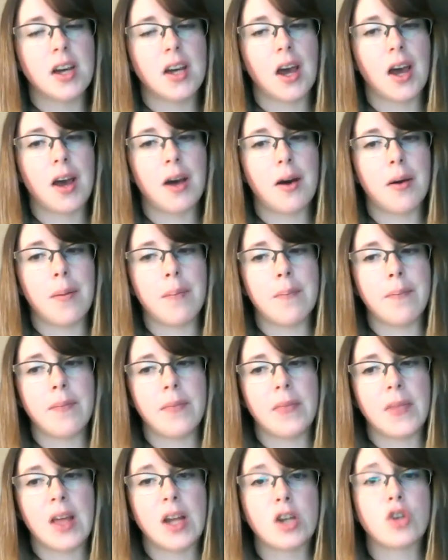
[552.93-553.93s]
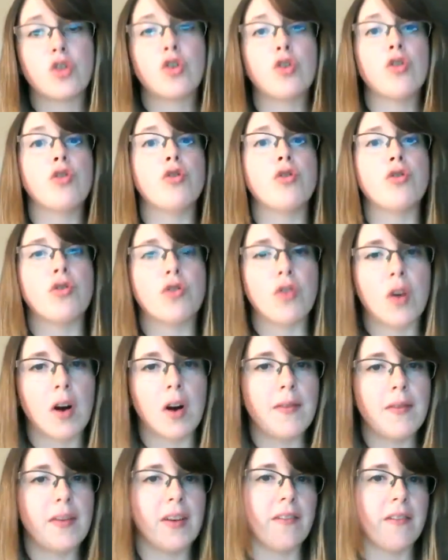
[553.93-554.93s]
their true
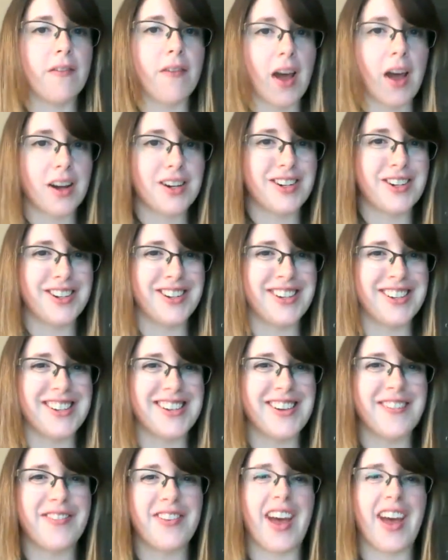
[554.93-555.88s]
driving factors